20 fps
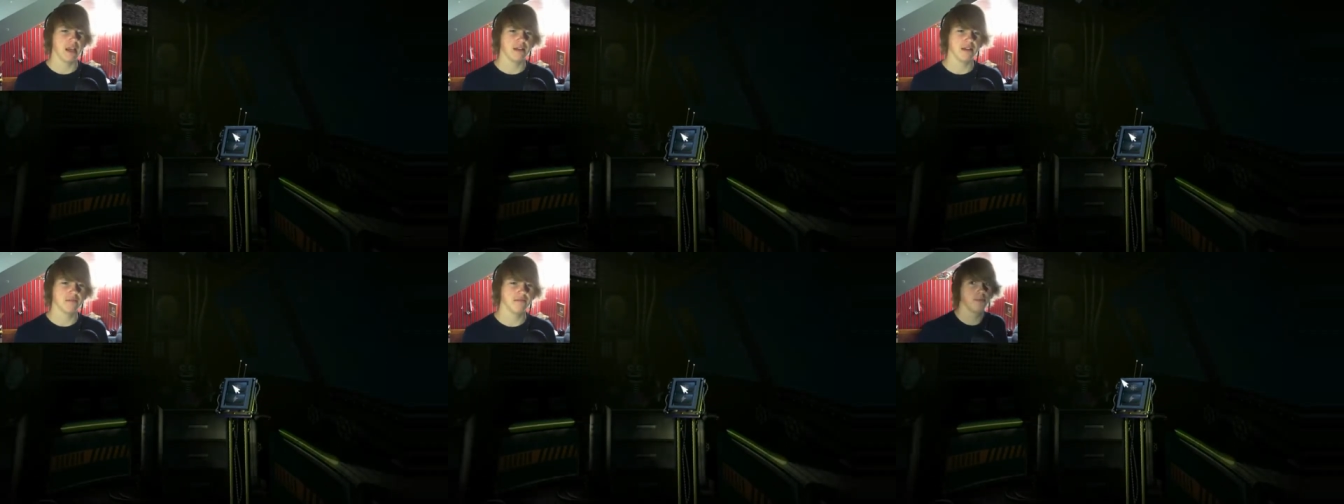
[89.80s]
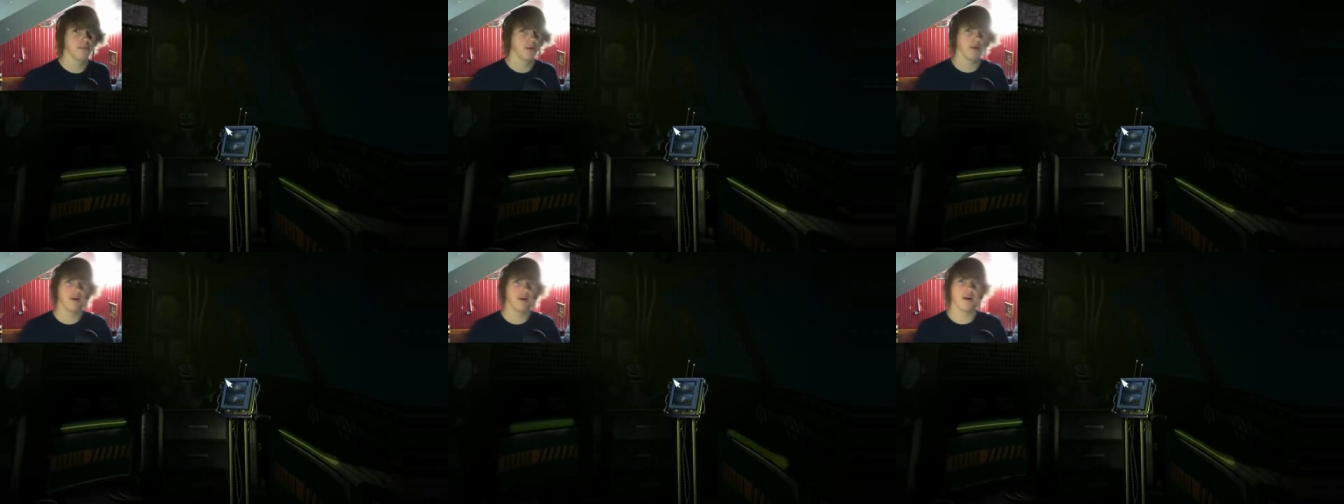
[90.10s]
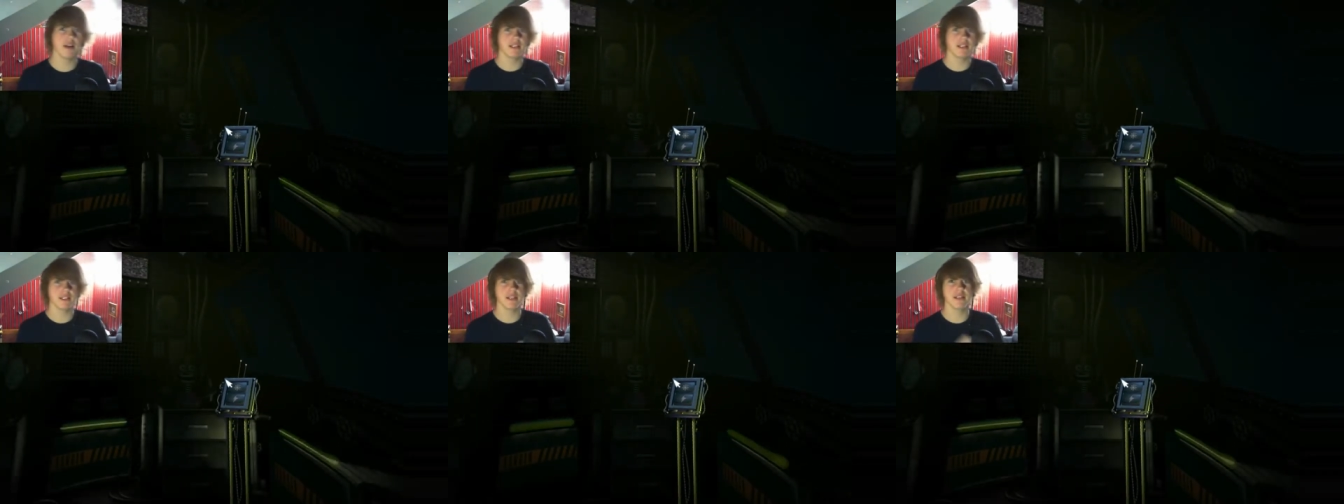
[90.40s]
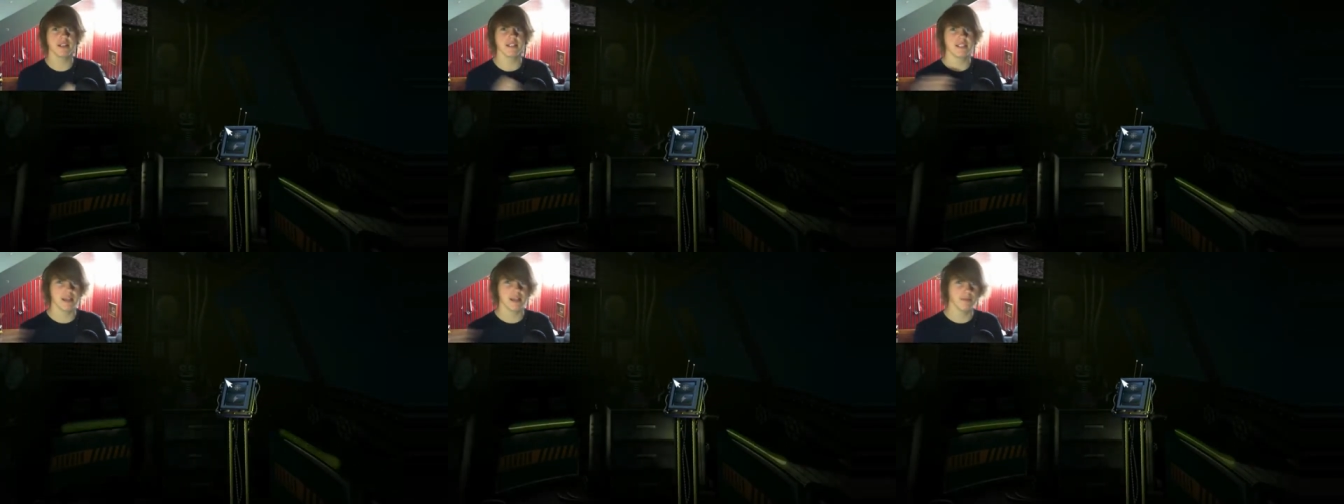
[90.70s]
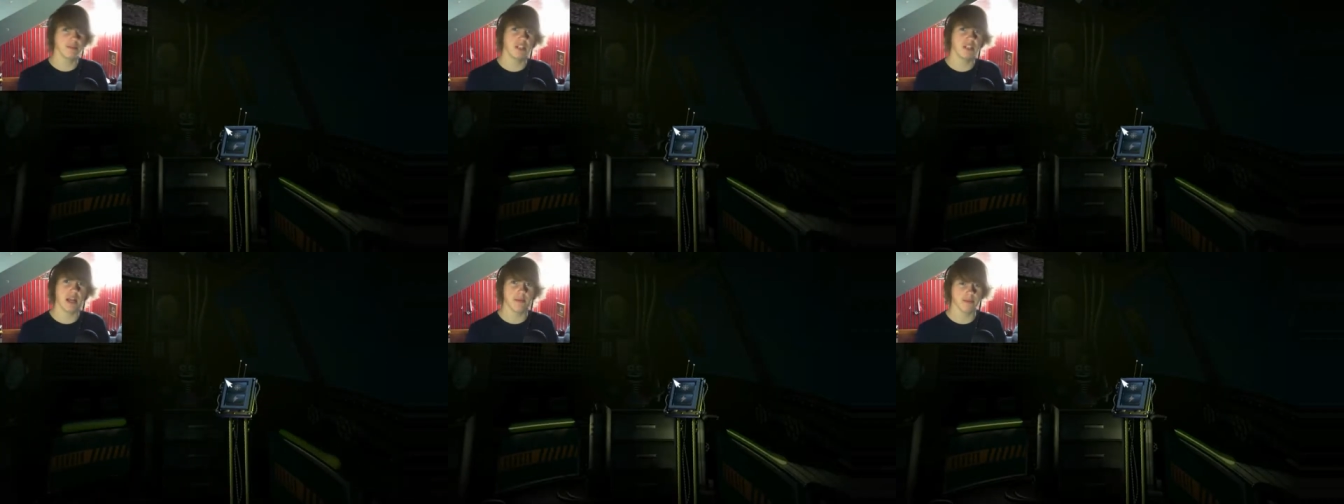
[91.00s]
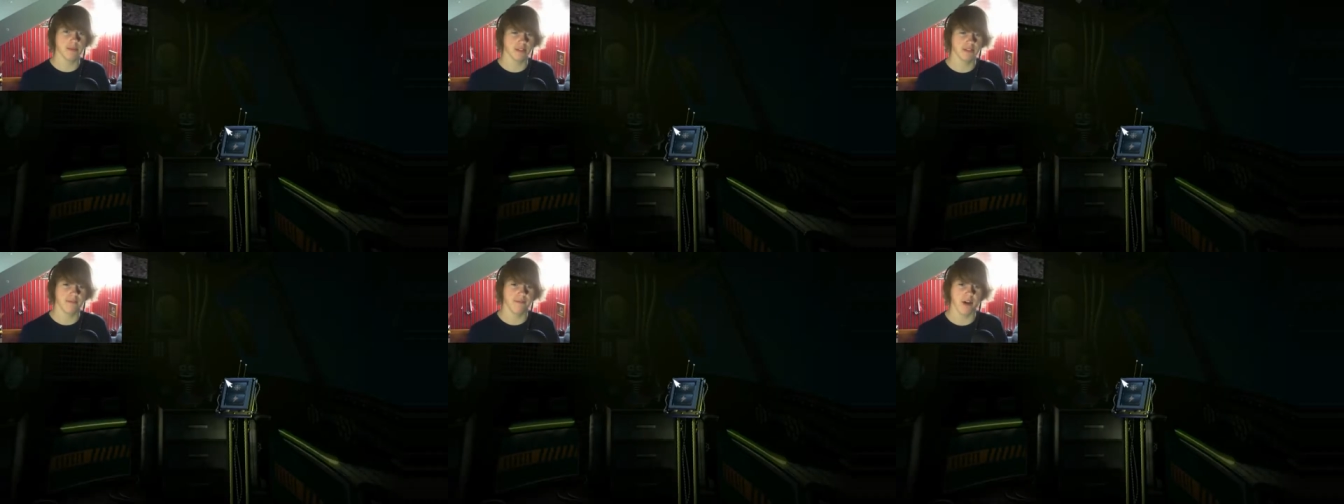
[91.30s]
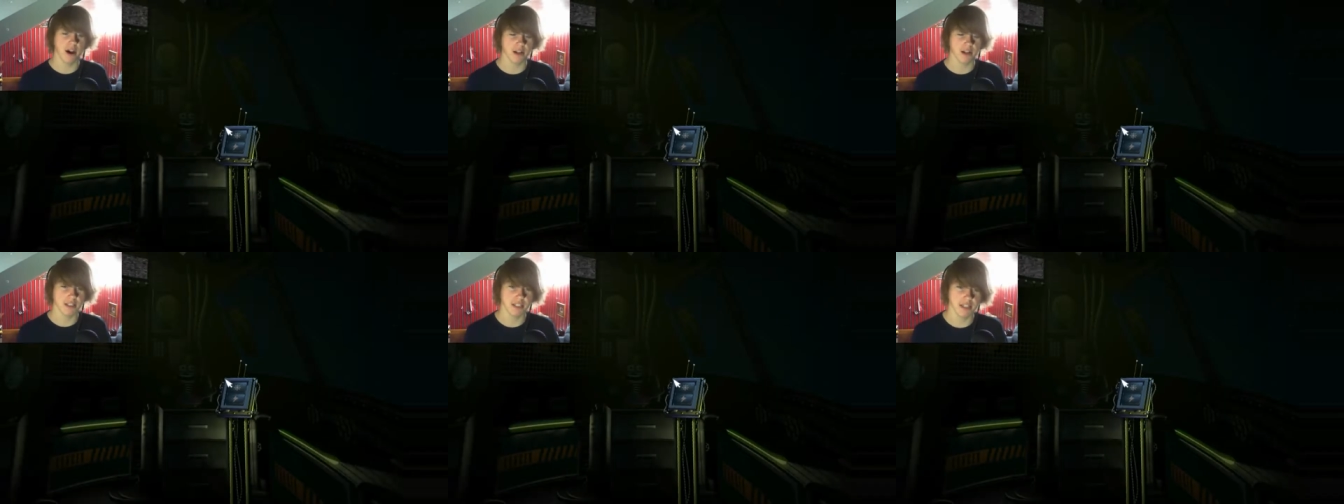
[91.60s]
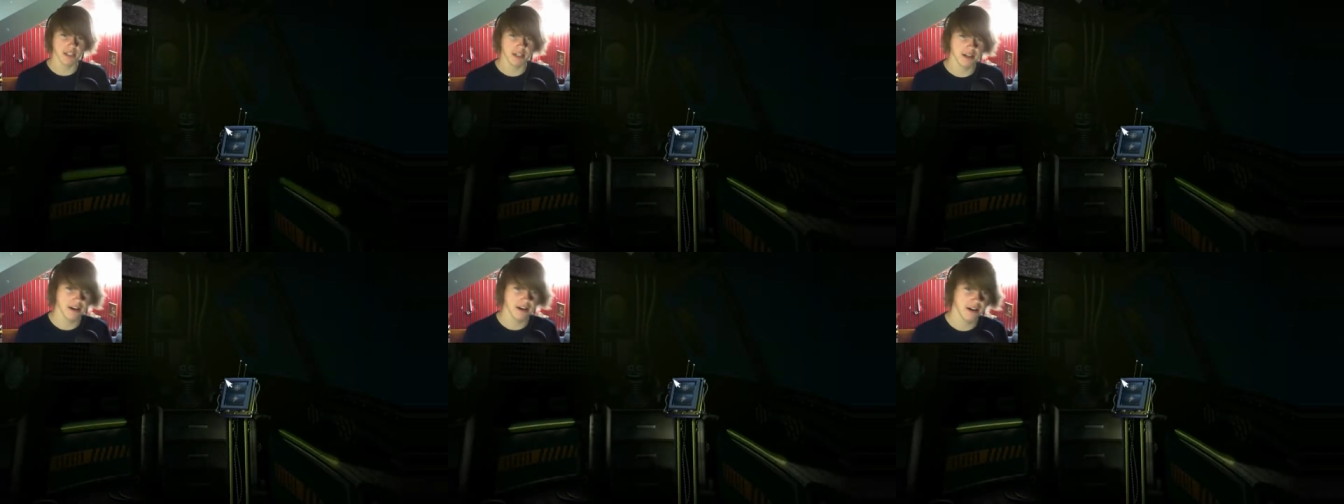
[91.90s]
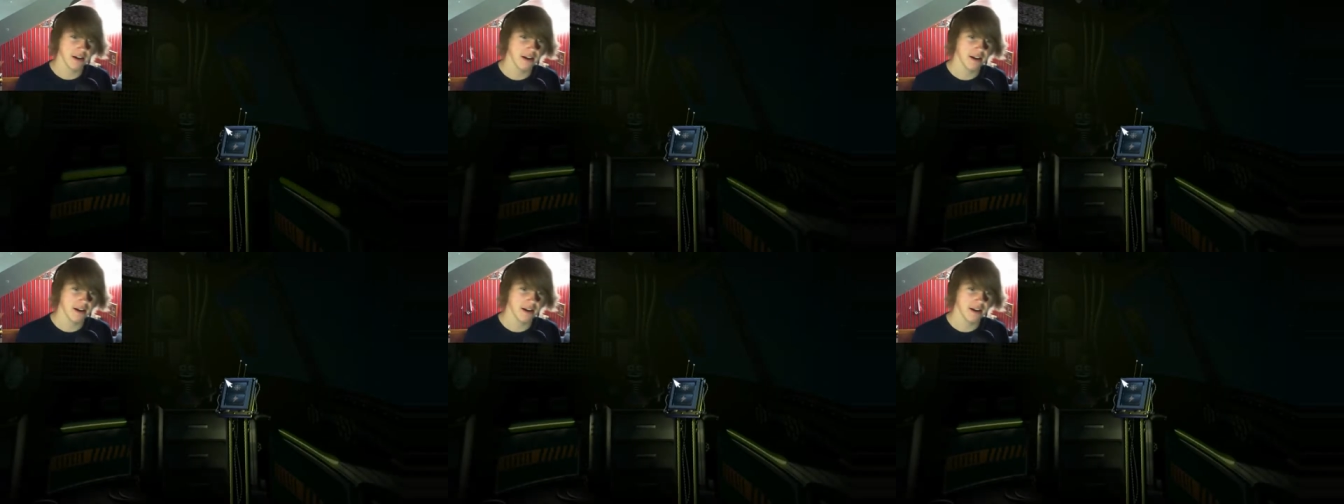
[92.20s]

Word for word: Ballora isn't the same shape as Foxy.